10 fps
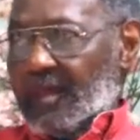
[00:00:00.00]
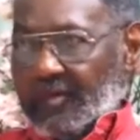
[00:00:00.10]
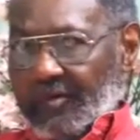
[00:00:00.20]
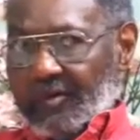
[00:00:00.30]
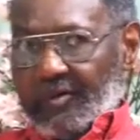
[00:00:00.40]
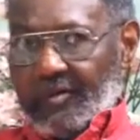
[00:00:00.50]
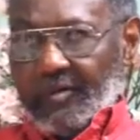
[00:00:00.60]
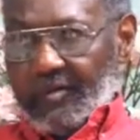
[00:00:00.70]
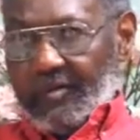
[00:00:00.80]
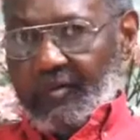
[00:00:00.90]
And
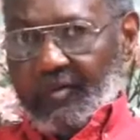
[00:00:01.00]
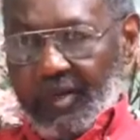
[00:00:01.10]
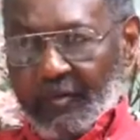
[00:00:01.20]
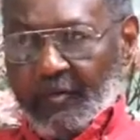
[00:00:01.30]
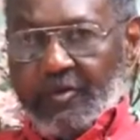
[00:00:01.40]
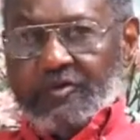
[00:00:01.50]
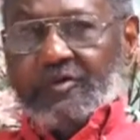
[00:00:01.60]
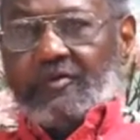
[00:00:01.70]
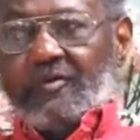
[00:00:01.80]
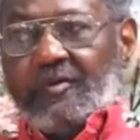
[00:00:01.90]
whatever we
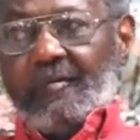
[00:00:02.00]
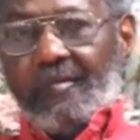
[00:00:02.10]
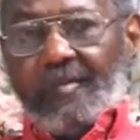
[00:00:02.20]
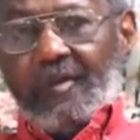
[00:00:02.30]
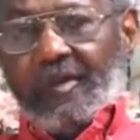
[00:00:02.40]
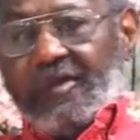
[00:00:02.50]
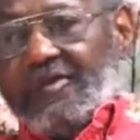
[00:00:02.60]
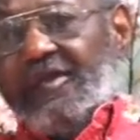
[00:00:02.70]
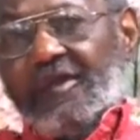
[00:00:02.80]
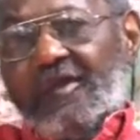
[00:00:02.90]
do, he
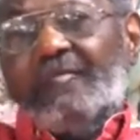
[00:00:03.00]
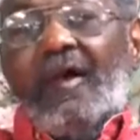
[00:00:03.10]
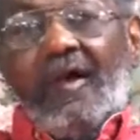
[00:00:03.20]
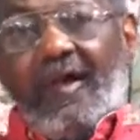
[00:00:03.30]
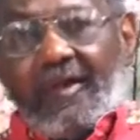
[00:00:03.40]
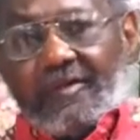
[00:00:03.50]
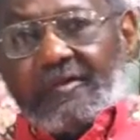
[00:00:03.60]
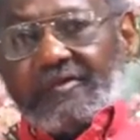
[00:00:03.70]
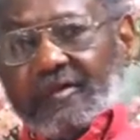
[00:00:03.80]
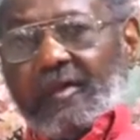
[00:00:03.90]
did it behind
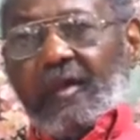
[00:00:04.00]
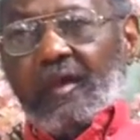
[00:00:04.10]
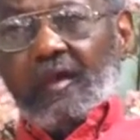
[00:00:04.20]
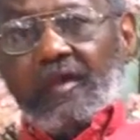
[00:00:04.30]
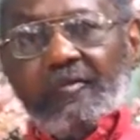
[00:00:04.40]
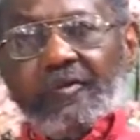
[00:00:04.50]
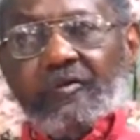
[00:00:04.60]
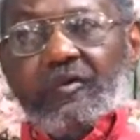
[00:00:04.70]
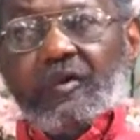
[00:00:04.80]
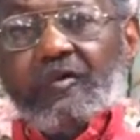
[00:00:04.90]
us. He'll
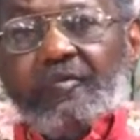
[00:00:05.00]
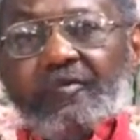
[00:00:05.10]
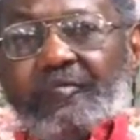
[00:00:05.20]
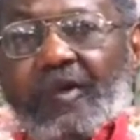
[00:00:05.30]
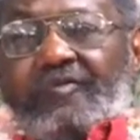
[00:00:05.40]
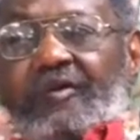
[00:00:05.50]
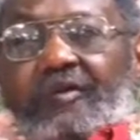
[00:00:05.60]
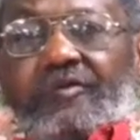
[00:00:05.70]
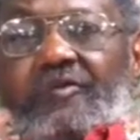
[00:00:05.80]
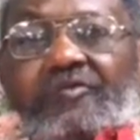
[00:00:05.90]
be
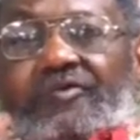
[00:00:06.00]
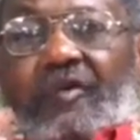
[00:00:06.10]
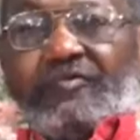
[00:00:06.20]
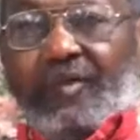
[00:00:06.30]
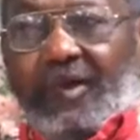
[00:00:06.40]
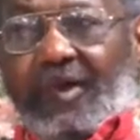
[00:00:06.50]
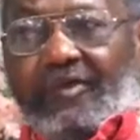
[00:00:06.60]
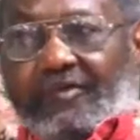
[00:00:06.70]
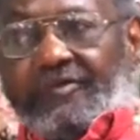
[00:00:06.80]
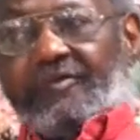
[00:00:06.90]
basically 2 steps behind
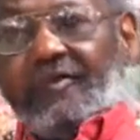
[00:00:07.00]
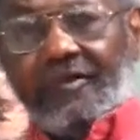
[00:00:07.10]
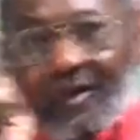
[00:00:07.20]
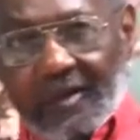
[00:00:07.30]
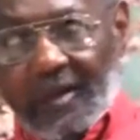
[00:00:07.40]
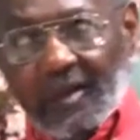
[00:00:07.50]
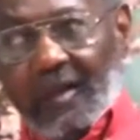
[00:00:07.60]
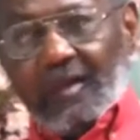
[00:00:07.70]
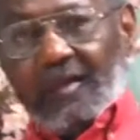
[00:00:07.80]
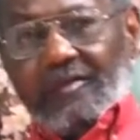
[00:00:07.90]
us doing it.
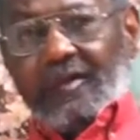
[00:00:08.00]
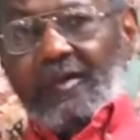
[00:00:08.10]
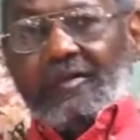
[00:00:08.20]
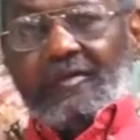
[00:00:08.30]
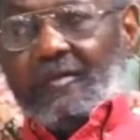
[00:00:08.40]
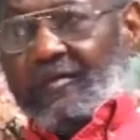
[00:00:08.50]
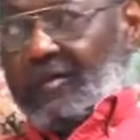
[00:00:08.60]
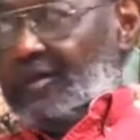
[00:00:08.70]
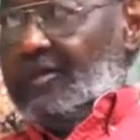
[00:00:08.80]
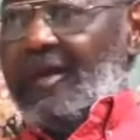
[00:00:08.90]
And then
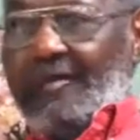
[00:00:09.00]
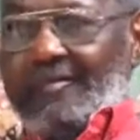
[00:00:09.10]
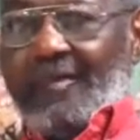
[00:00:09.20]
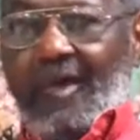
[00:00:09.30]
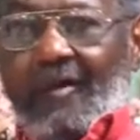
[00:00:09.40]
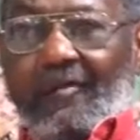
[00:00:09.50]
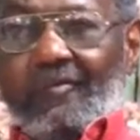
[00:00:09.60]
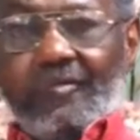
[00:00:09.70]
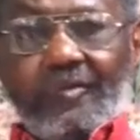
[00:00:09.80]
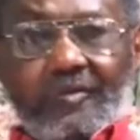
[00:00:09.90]
we end up now,
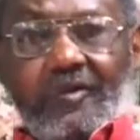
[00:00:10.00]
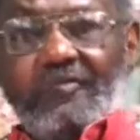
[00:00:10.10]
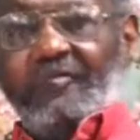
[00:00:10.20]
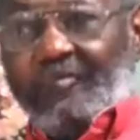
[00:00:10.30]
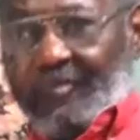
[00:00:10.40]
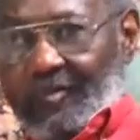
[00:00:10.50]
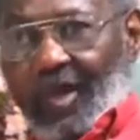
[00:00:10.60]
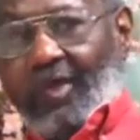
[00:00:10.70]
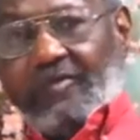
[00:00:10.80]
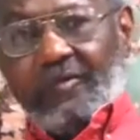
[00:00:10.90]

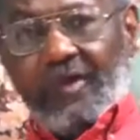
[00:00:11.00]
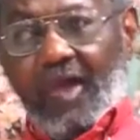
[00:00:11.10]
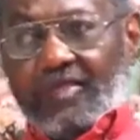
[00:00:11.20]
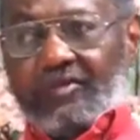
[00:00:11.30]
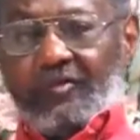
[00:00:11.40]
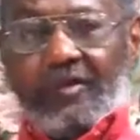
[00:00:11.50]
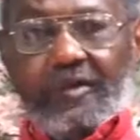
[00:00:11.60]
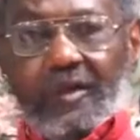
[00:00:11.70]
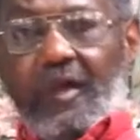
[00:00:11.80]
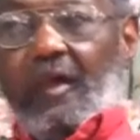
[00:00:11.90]
after we got
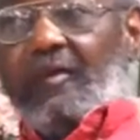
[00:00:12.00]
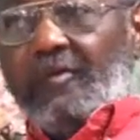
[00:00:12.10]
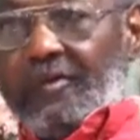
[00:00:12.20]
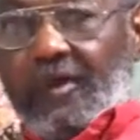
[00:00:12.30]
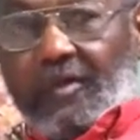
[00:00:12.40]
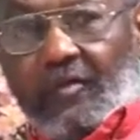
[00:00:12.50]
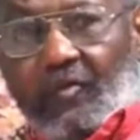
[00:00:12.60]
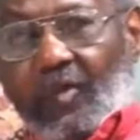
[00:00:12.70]
3, we did it.